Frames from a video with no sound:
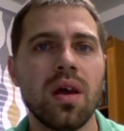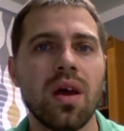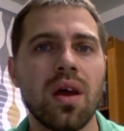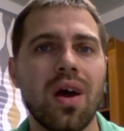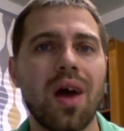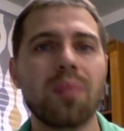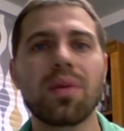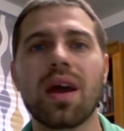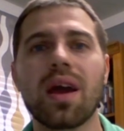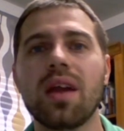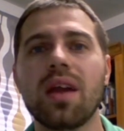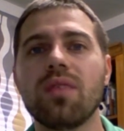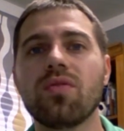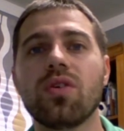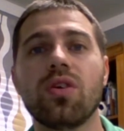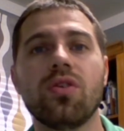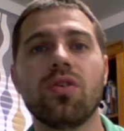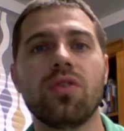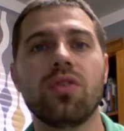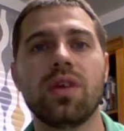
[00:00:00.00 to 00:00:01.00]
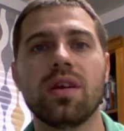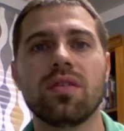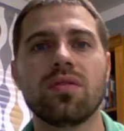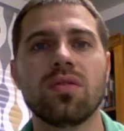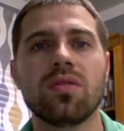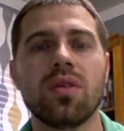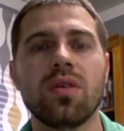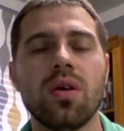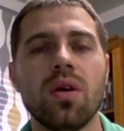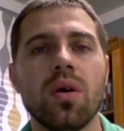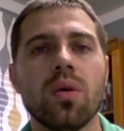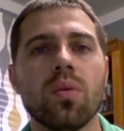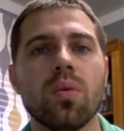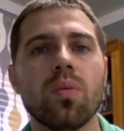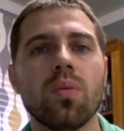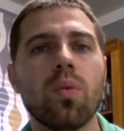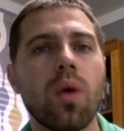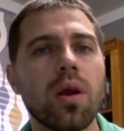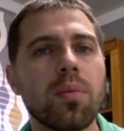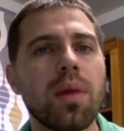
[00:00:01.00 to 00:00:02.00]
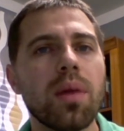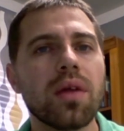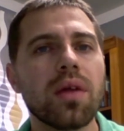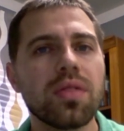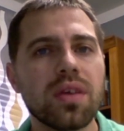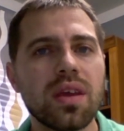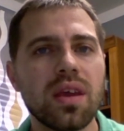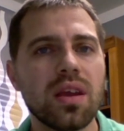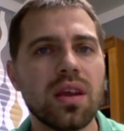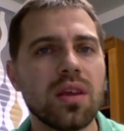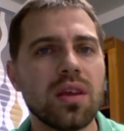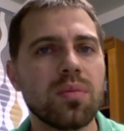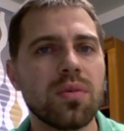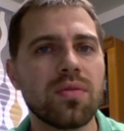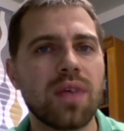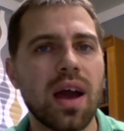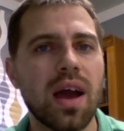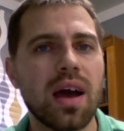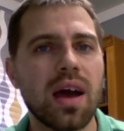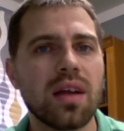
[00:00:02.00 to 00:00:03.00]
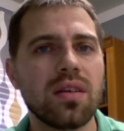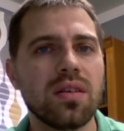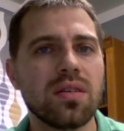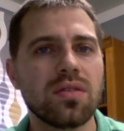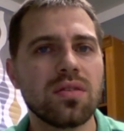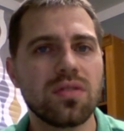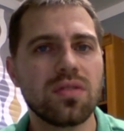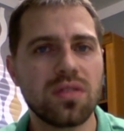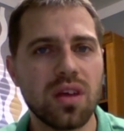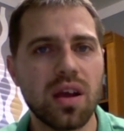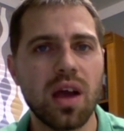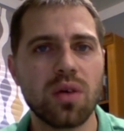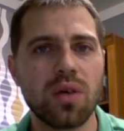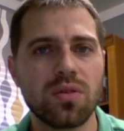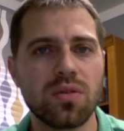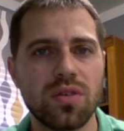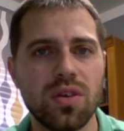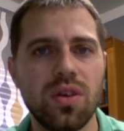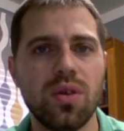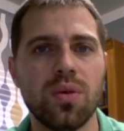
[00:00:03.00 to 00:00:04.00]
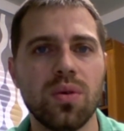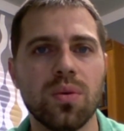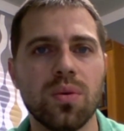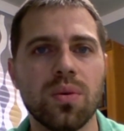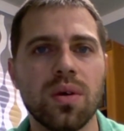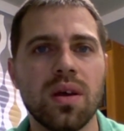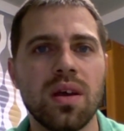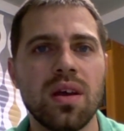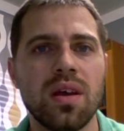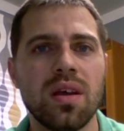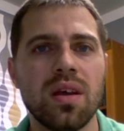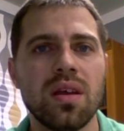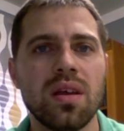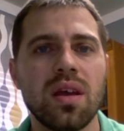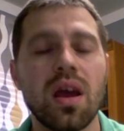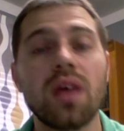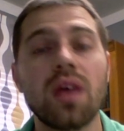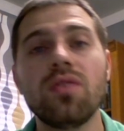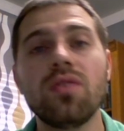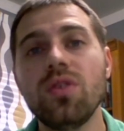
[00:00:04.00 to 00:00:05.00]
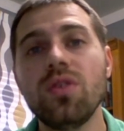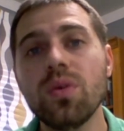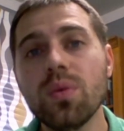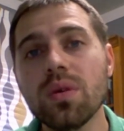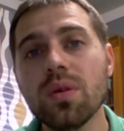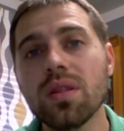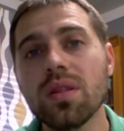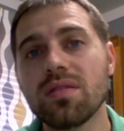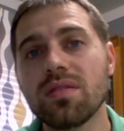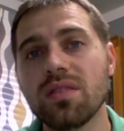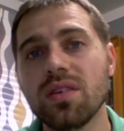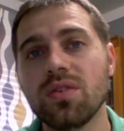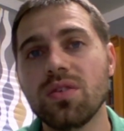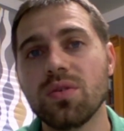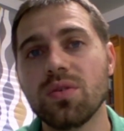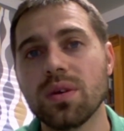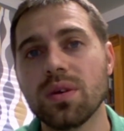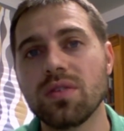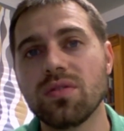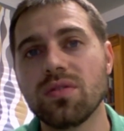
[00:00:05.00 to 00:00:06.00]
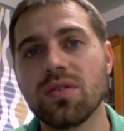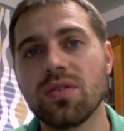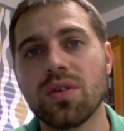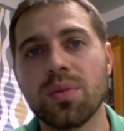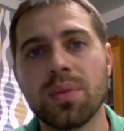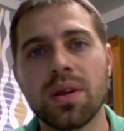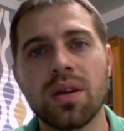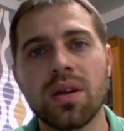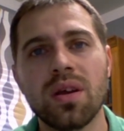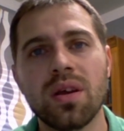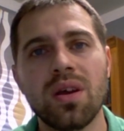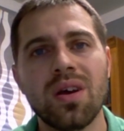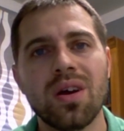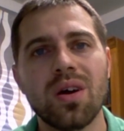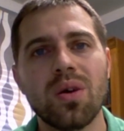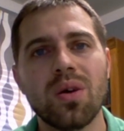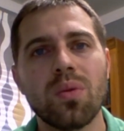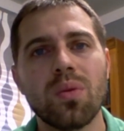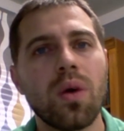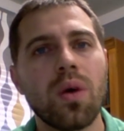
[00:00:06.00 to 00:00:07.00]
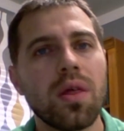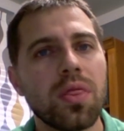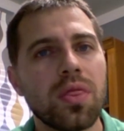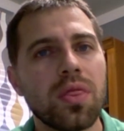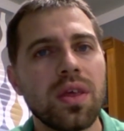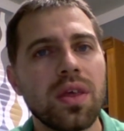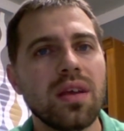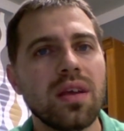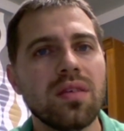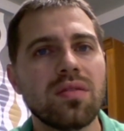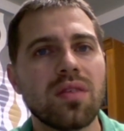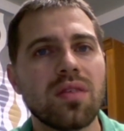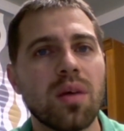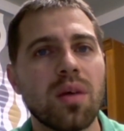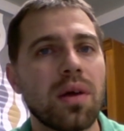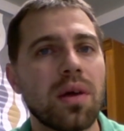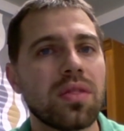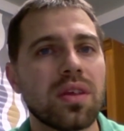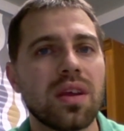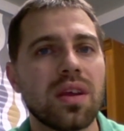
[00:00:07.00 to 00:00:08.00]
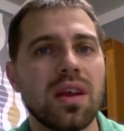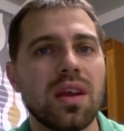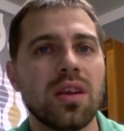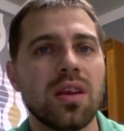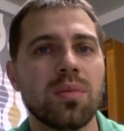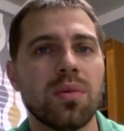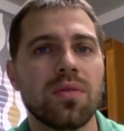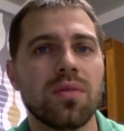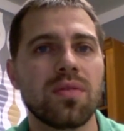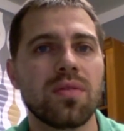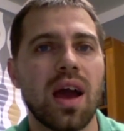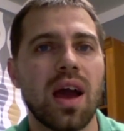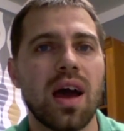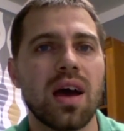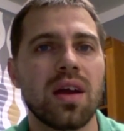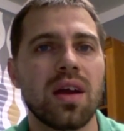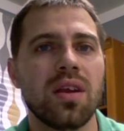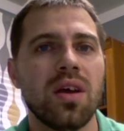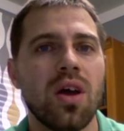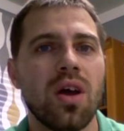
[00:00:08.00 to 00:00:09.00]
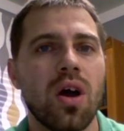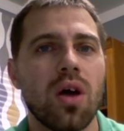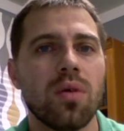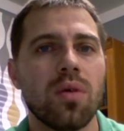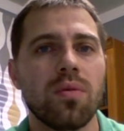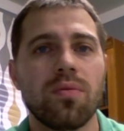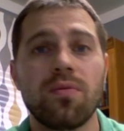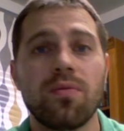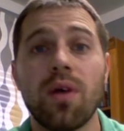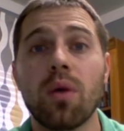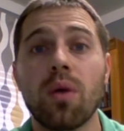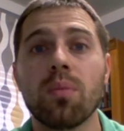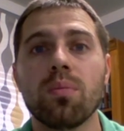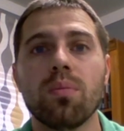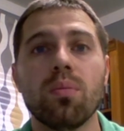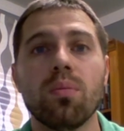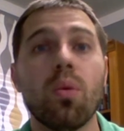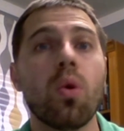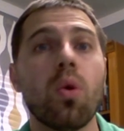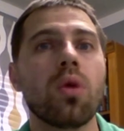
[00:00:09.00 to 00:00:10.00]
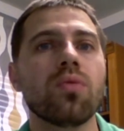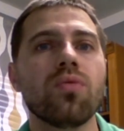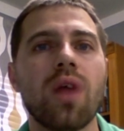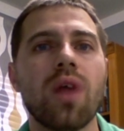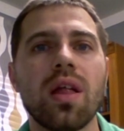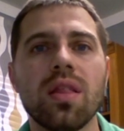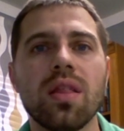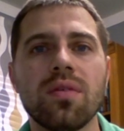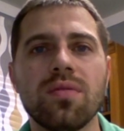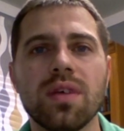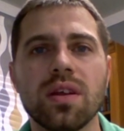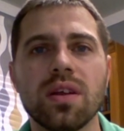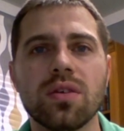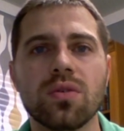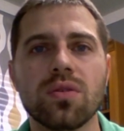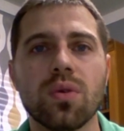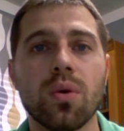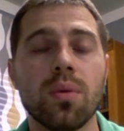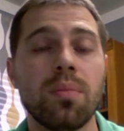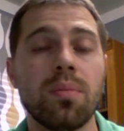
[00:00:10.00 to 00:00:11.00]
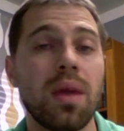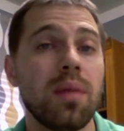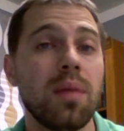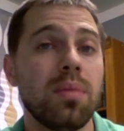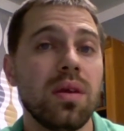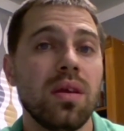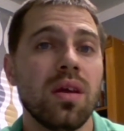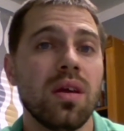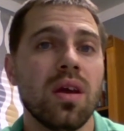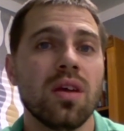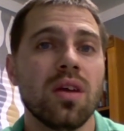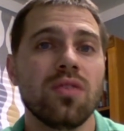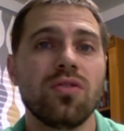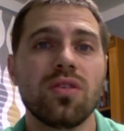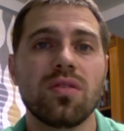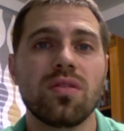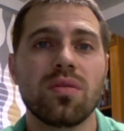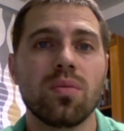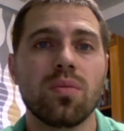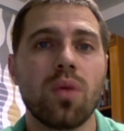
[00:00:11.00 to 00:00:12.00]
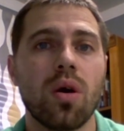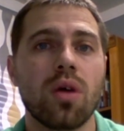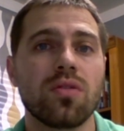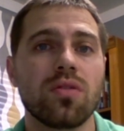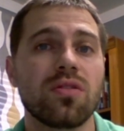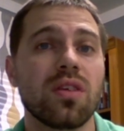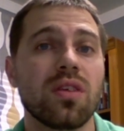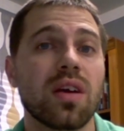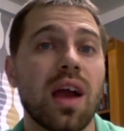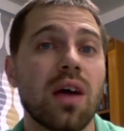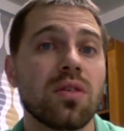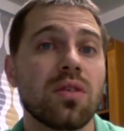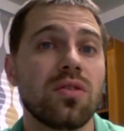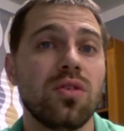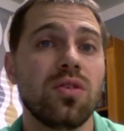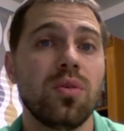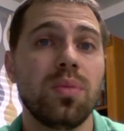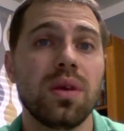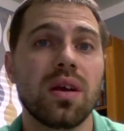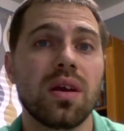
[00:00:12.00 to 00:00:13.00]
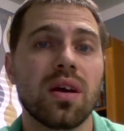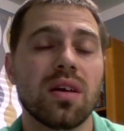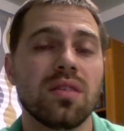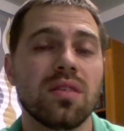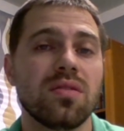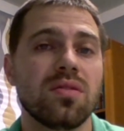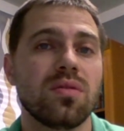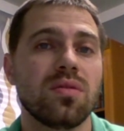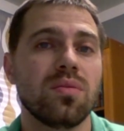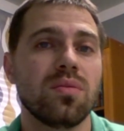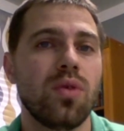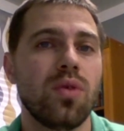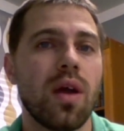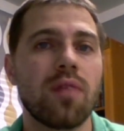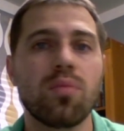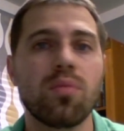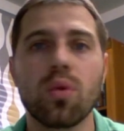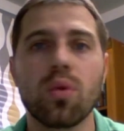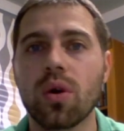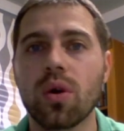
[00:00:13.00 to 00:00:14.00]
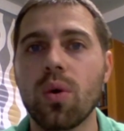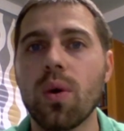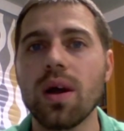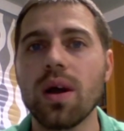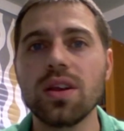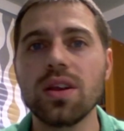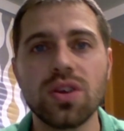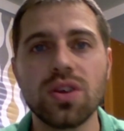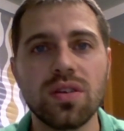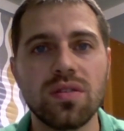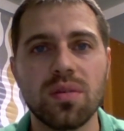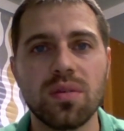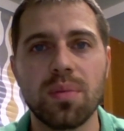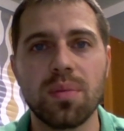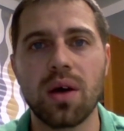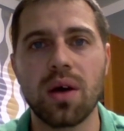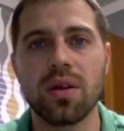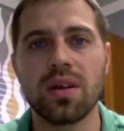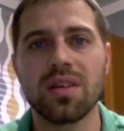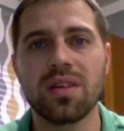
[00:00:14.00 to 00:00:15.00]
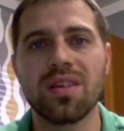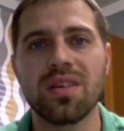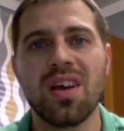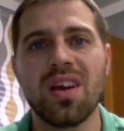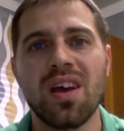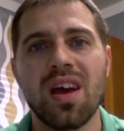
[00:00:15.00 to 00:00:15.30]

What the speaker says: I'm kind of curious, what about the kingdom of God stuck out to you? As you were listening to his sermon, what things about the kingdom of God felt more relevant or maybe just stuck out to you because you have more questions about it?